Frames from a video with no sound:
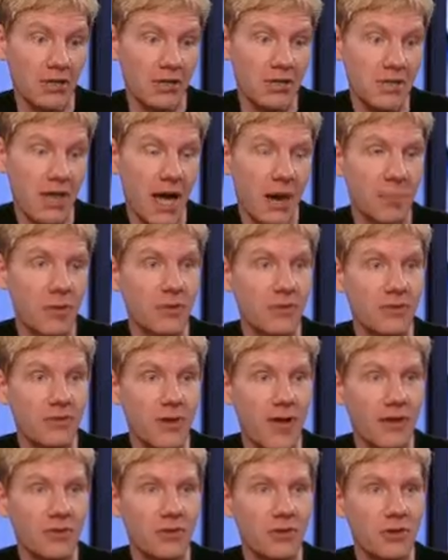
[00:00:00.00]
just happen this
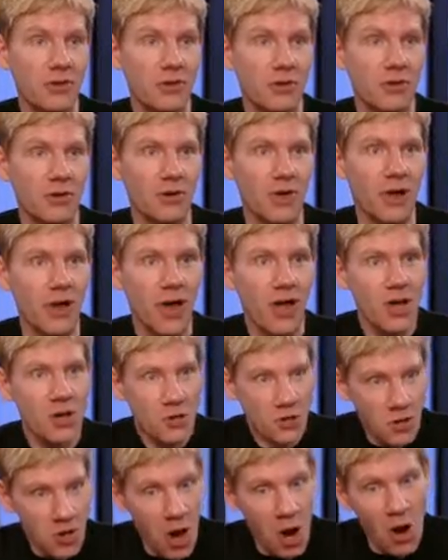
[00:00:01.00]
afternoon.
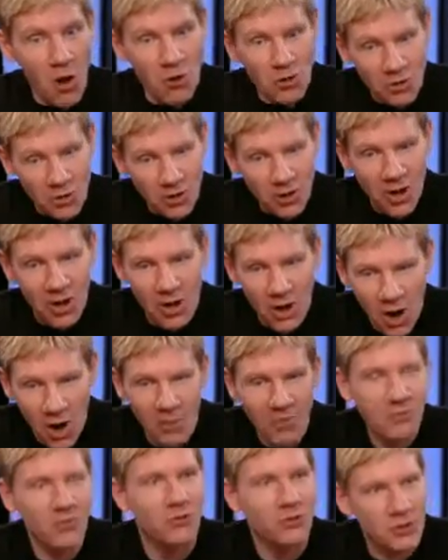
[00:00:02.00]
No, you're going
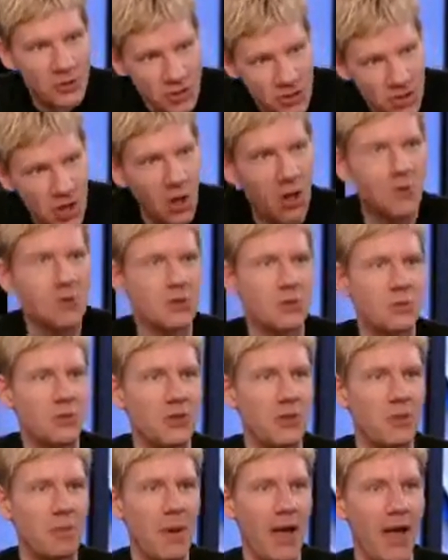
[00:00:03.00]
home for scones with
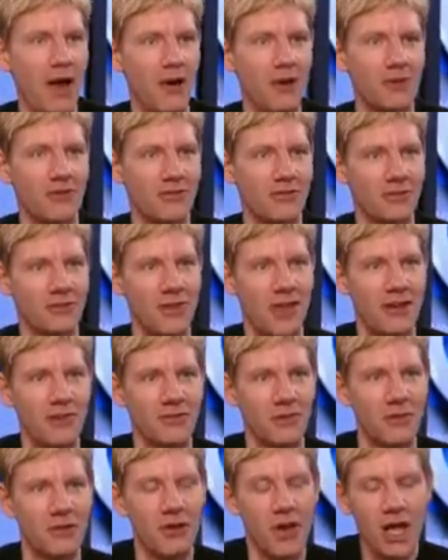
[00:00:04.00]
your parents this
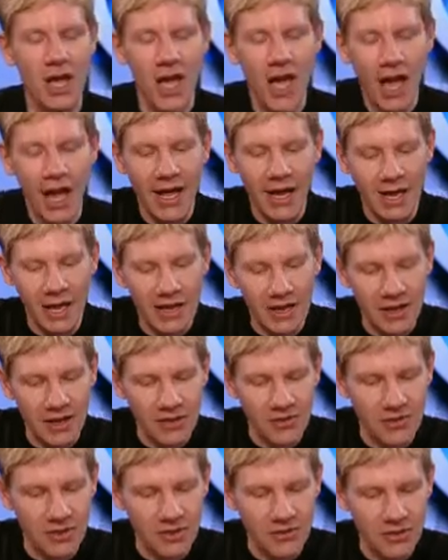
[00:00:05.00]
afternoon. And
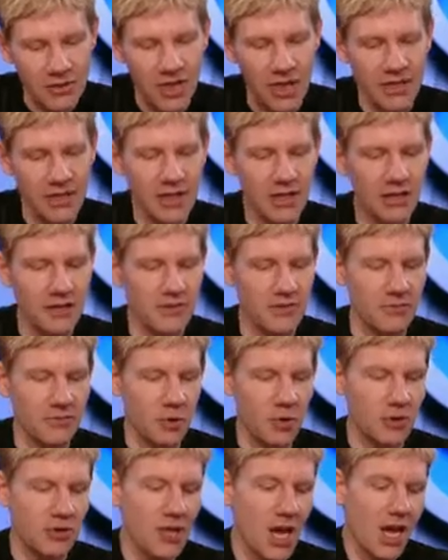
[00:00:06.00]
the idea is, of
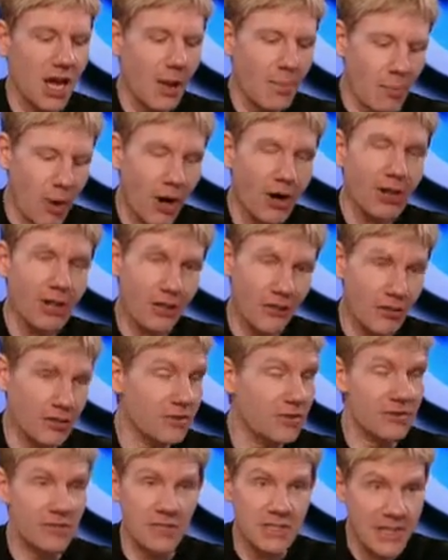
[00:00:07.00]
course, partly this
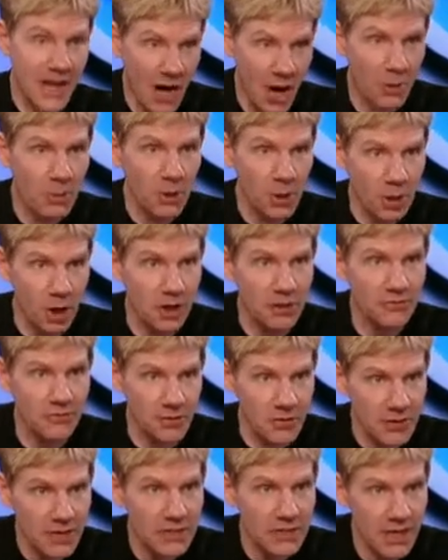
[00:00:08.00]
is a terrible loss
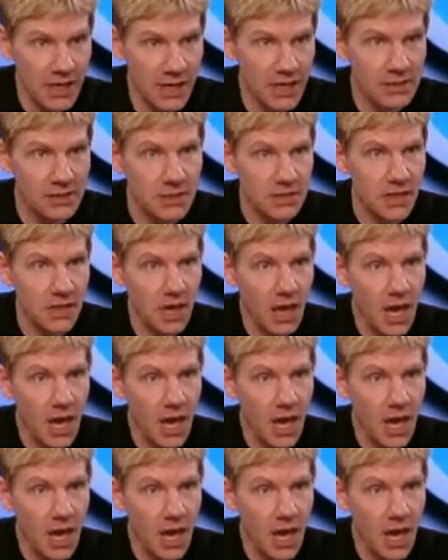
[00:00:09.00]
for these kids,